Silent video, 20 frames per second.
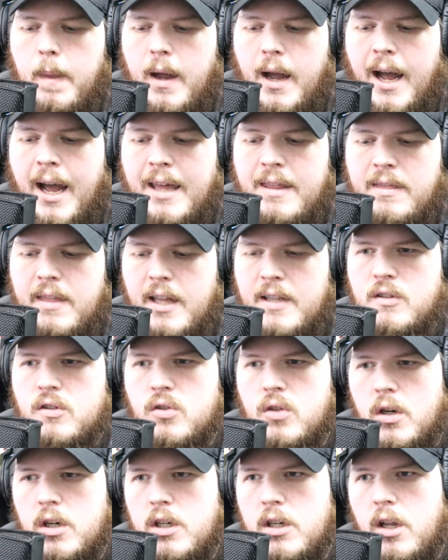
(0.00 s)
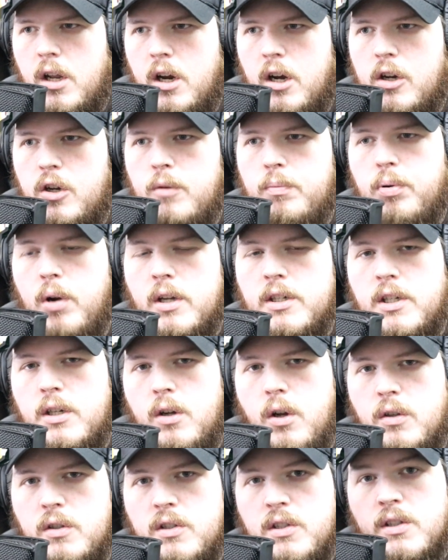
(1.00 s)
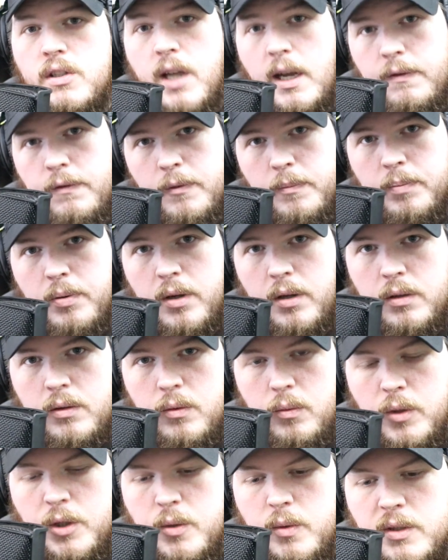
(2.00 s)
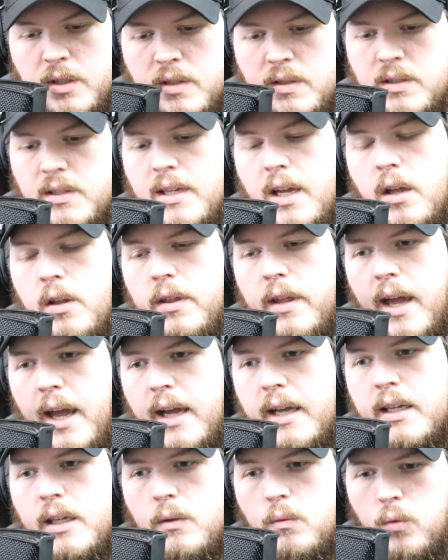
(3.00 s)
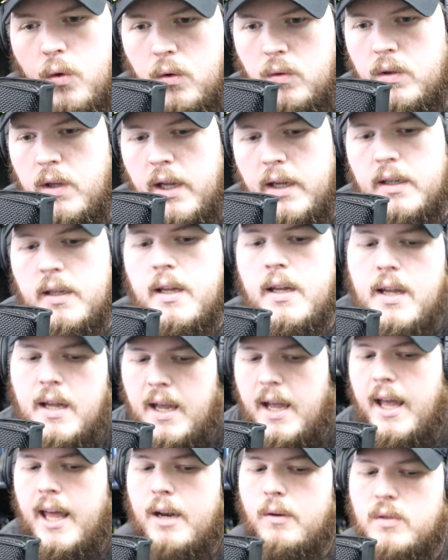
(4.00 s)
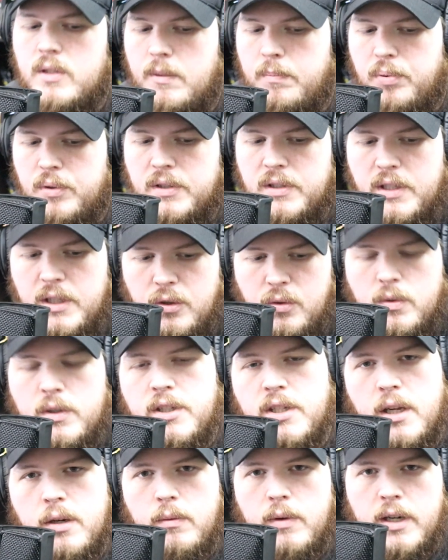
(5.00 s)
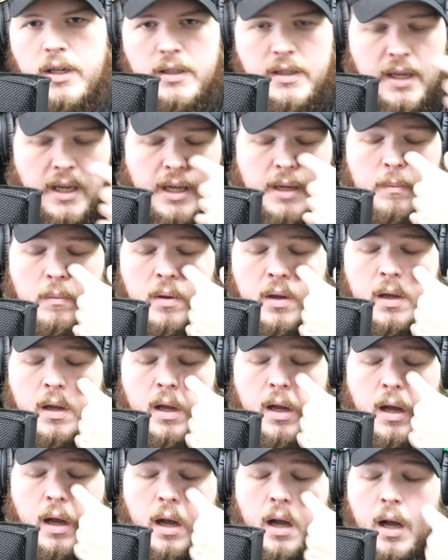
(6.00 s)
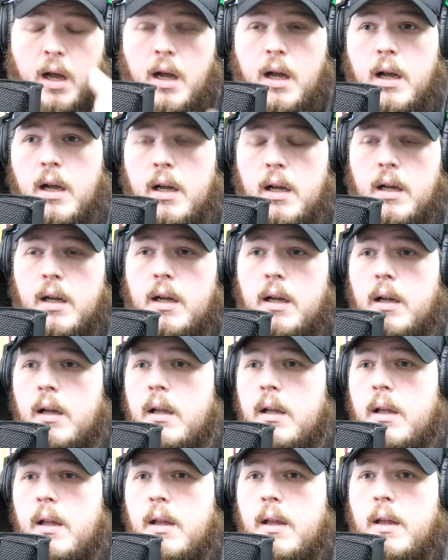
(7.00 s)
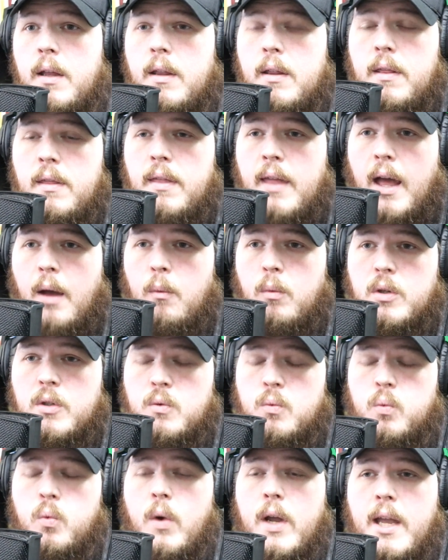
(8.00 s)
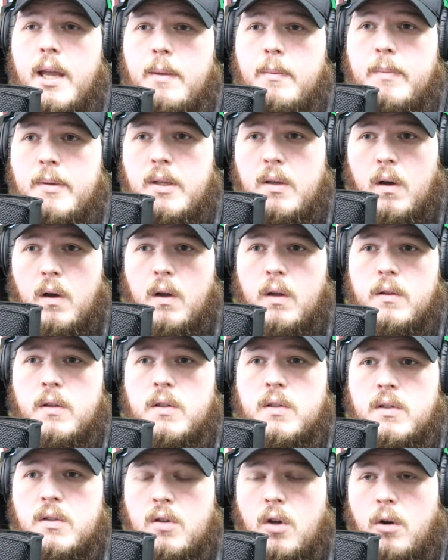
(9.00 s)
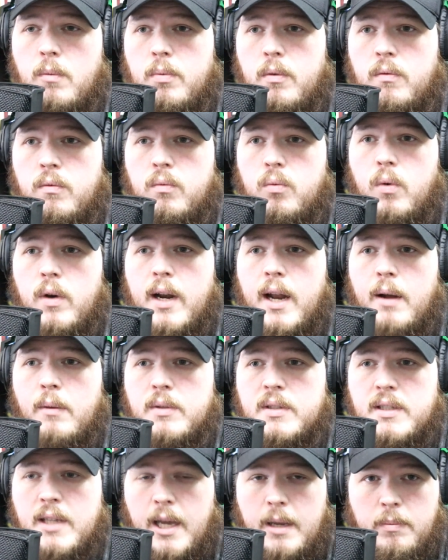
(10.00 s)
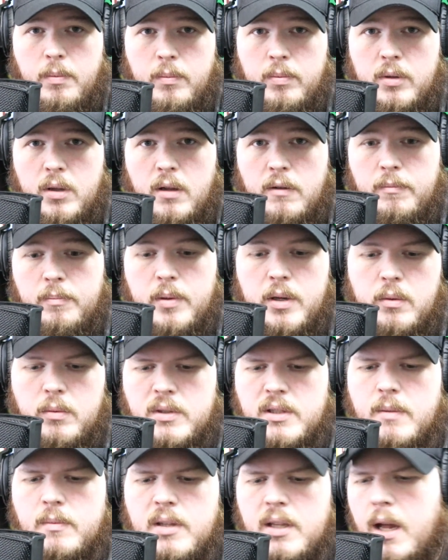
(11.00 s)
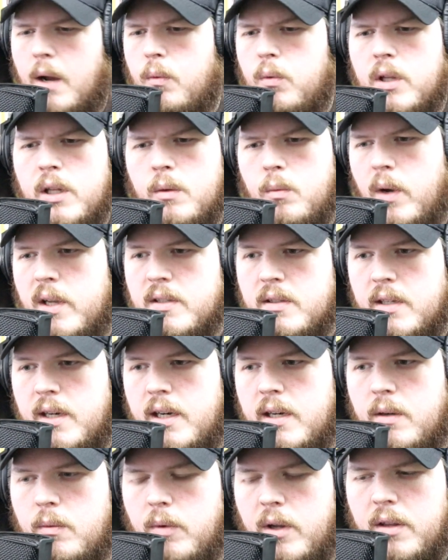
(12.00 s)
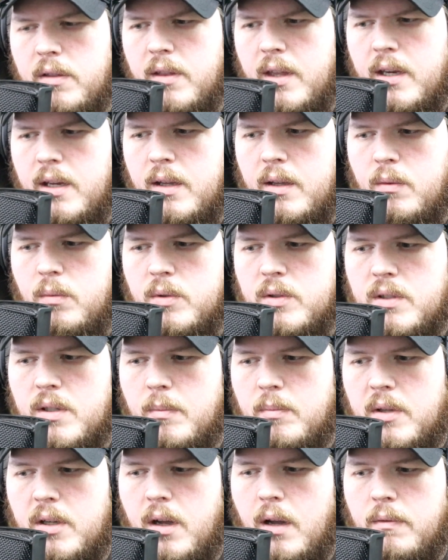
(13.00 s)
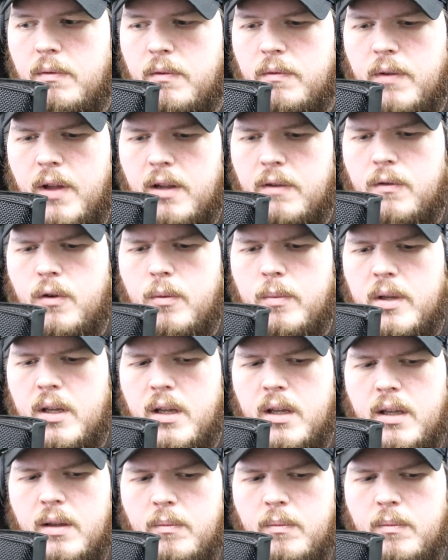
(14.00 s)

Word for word: I then started on a new project called Cypherpunk, which was a stealth hacking roguelike, and it was a procedurally generated game that was way beyond the scope of what I was capable of, but it was something I really resonated with, and it was something off of Philophobia,